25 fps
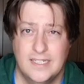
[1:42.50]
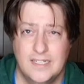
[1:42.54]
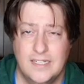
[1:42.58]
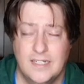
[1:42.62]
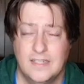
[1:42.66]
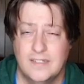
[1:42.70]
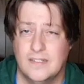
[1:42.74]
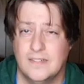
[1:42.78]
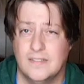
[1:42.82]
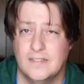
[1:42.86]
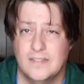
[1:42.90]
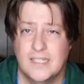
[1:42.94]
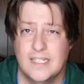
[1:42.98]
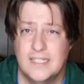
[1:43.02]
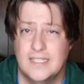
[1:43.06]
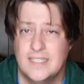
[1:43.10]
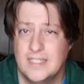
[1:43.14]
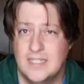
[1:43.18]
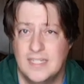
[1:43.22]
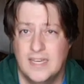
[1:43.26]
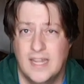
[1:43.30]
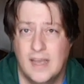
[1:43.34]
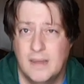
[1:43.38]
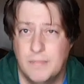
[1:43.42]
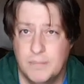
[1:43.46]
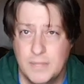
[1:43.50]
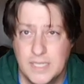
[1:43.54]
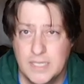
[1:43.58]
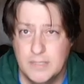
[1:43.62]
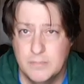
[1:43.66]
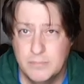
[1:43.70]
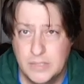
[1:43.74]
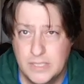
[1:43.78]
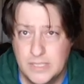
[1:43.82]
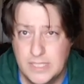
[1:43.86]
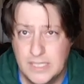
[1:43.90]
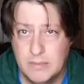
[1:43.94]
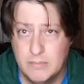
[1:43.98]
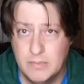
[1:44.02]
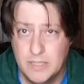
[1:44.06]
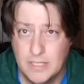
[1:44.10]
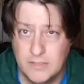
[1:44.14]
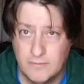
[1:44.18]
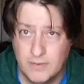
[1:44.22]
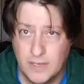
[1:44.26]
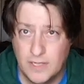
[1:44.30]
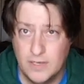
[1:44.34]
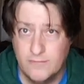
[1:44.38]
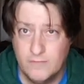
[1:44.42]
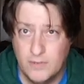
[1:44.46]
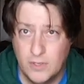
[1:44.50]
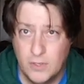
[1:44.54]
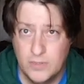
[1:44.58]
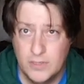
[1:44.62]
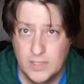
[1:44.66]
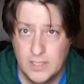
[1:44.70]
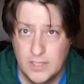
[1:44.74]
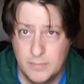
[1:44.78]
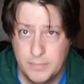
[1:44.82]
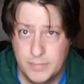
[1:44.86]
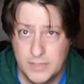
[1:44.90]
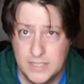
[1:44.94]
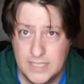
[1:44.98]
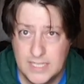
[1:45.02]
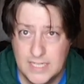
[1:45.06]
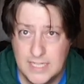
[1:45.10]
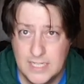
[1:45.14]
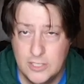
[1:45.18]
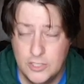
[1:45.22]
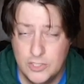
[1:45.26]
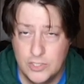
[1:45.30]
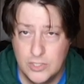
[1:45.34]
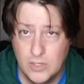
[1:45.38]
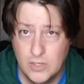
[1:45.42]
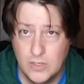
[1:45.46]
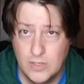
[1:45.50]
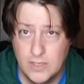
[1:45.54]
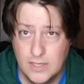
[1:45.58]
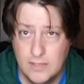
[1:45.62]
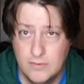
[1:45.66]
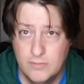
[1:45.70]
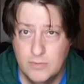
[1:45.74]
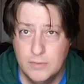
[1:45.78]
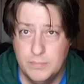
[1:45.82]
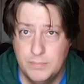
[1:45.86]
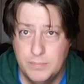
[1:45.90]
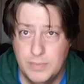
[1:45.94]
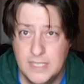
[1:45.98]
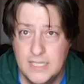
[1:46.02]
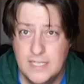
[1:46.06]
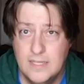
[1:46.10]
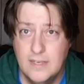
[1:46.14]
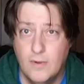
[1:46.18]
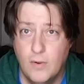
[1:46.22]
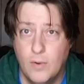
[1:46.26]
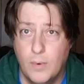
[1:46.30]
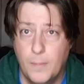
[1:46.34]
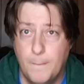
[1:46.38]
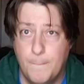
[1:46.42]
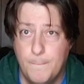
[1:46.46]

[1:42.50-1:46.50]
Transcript: No, that's not me, believe me. If I folded up a t-shirt, it would be